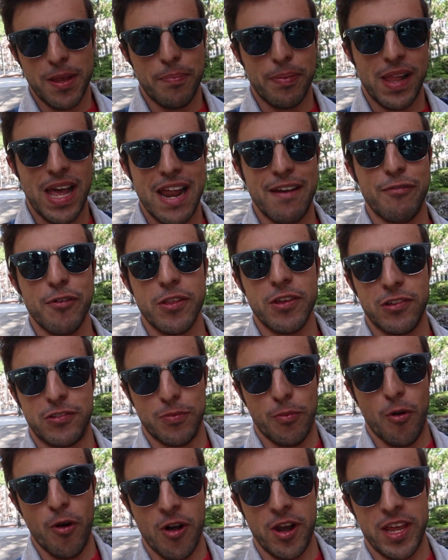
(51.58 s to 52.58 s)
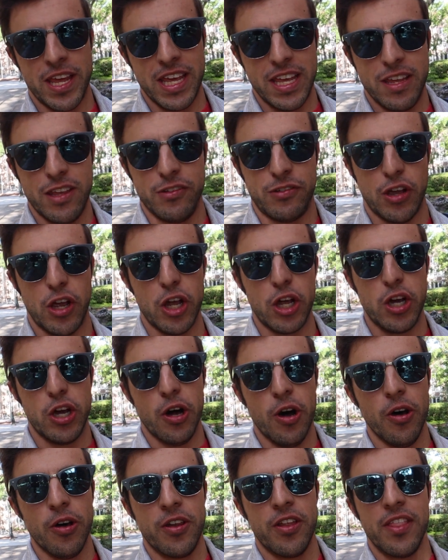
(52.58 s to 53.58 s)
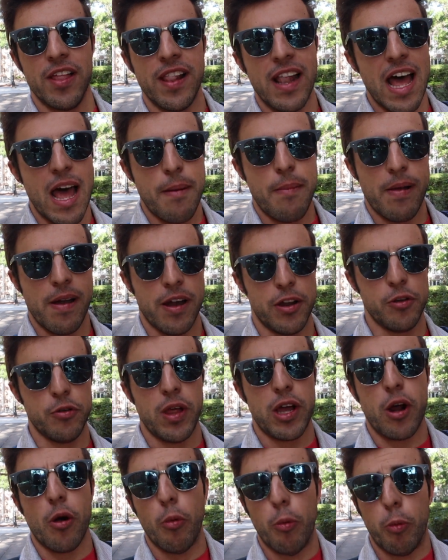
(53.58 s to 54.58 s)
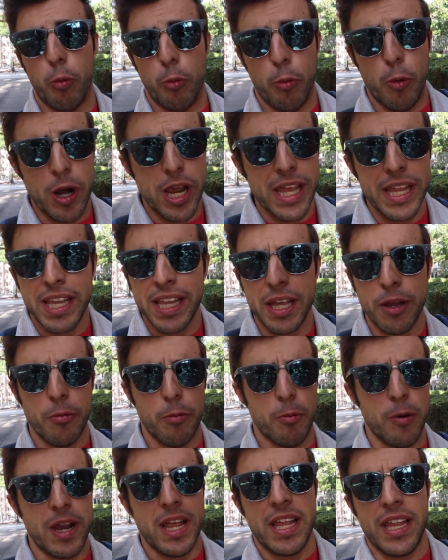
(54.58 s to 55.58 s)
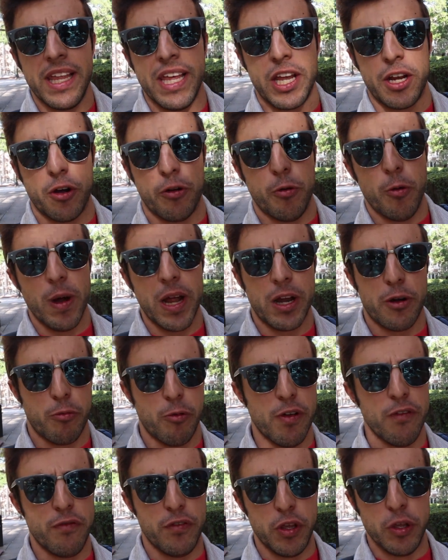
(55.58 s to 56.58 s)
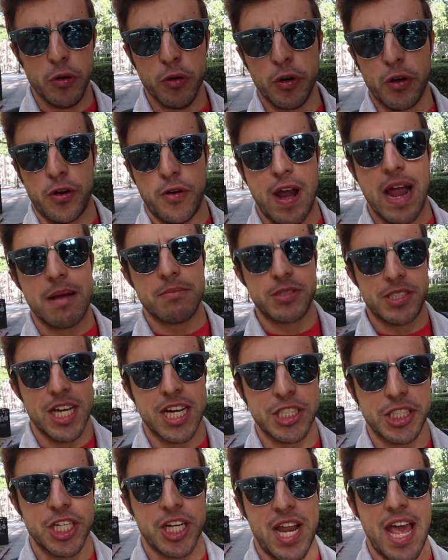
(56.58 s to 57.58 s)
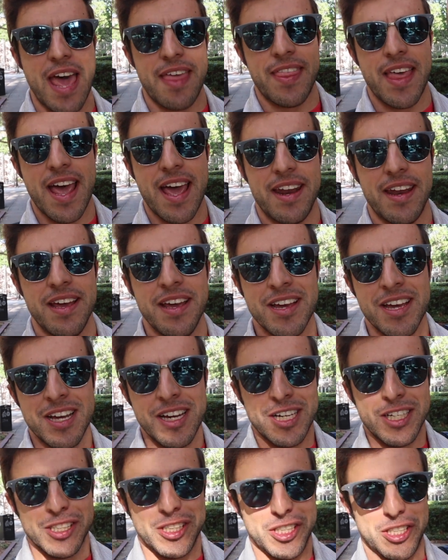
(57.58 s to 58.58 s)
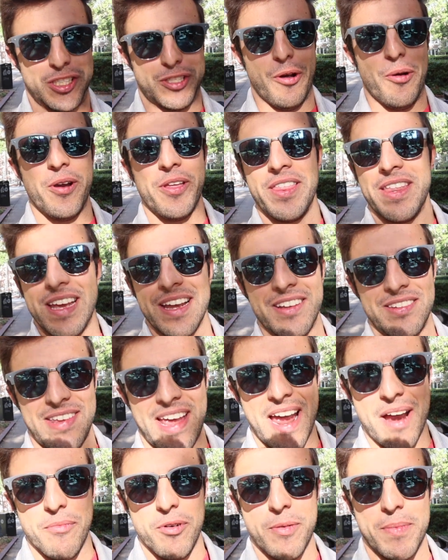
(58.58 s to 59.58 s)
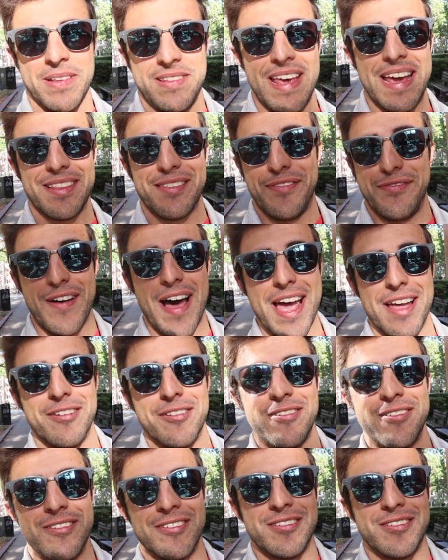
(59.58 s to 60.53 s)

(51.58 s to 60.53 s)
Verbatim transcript: the plan for this morning is go to the library, do like a really, really quick review cram session, and then just go to the exam room and take the final.